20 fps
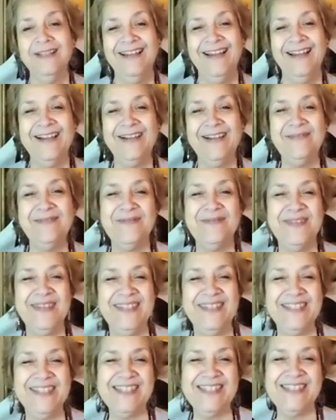um,
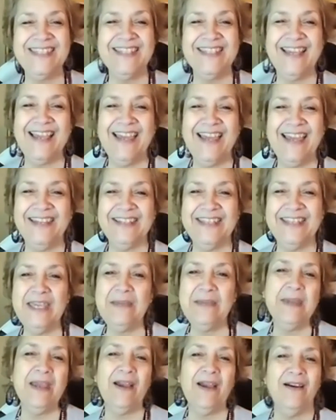just to kind of
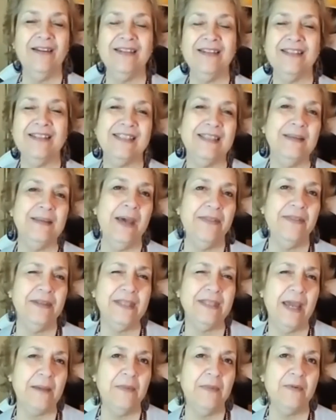keep me honest about the
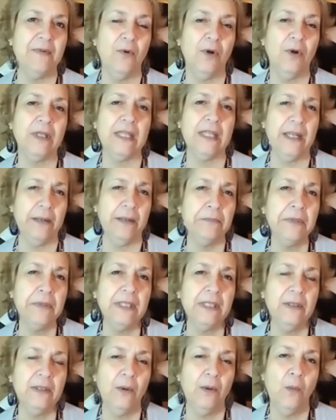type of work that I
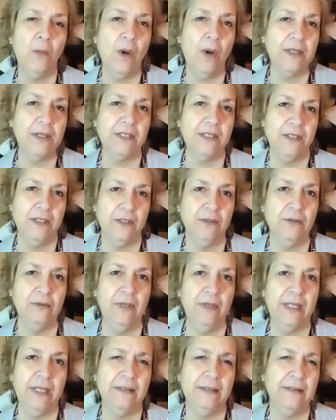really want to do
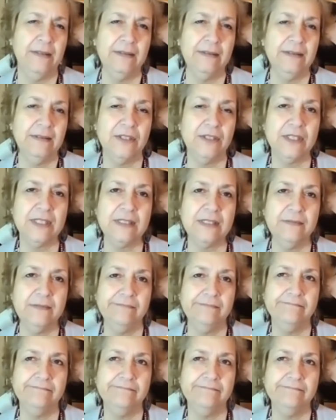and just